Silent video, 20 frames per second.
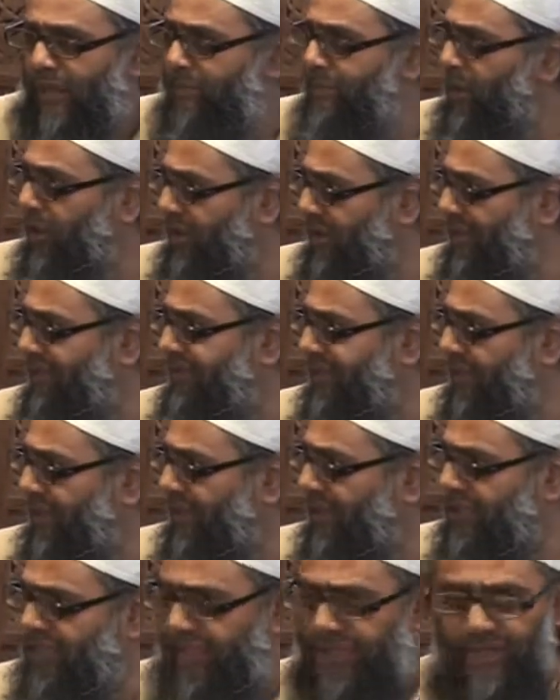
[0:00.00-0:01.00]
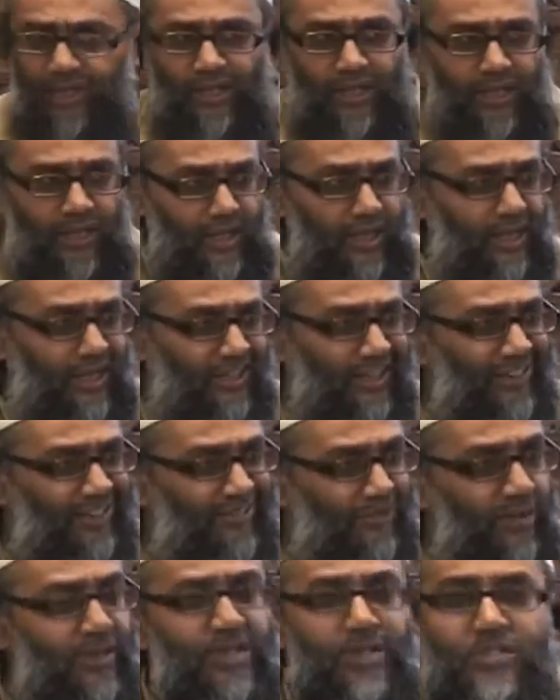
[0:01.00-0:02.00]
a point of theology.
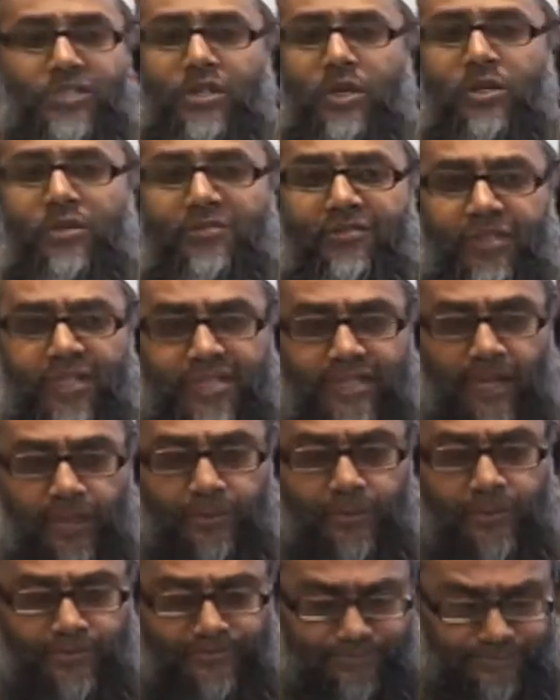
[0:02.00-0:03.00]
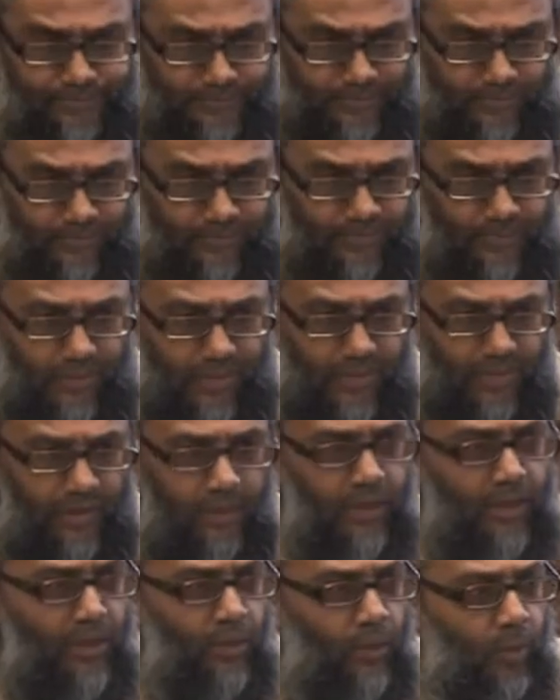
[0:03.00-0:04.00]
So, for example,
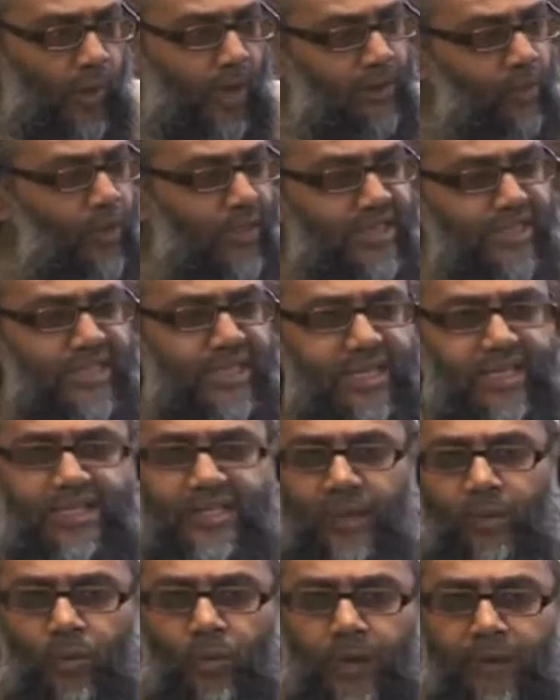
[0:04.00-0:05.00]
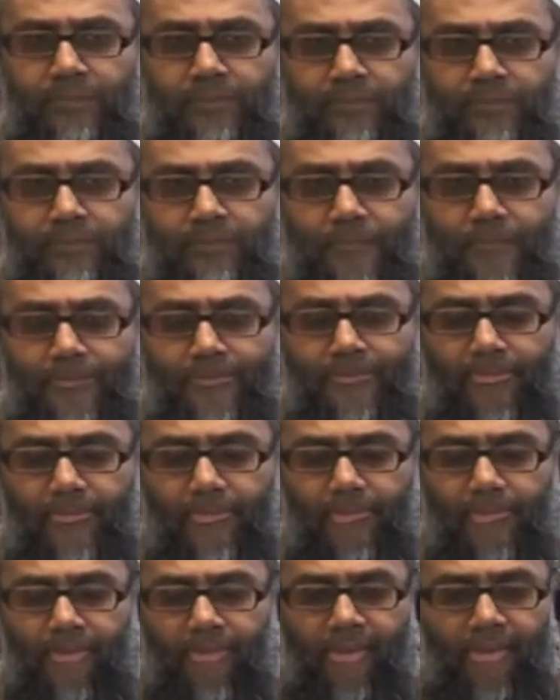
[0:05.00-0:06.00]
when we see someone
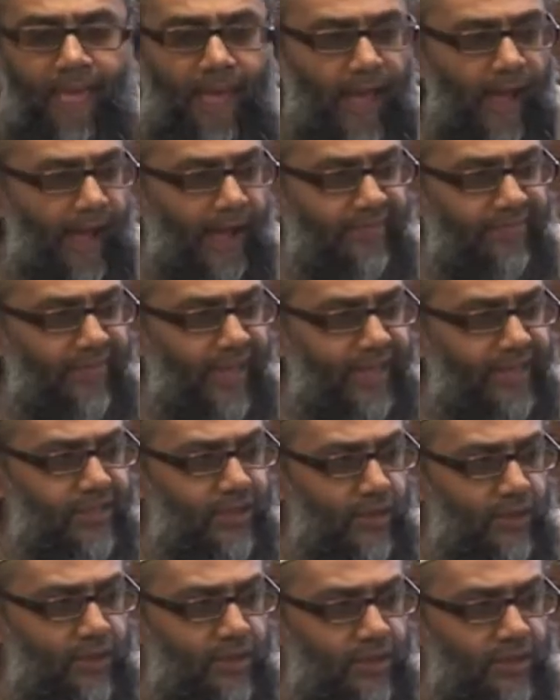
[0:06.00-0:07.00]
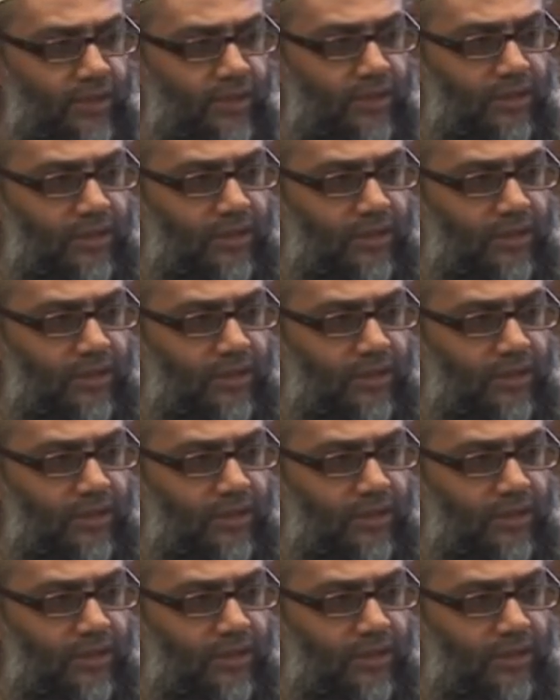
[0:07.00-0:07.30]
and they don't